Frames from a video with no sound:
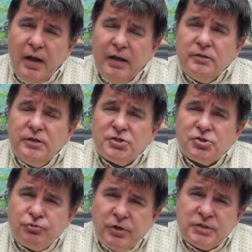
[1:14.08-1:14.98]
and
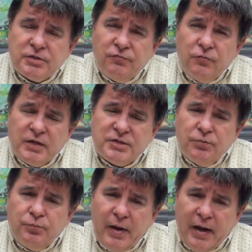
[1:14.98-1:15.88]
distrust of
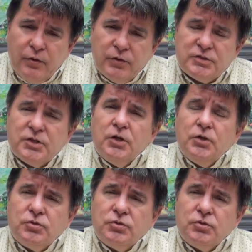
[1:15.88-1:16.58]
Western powers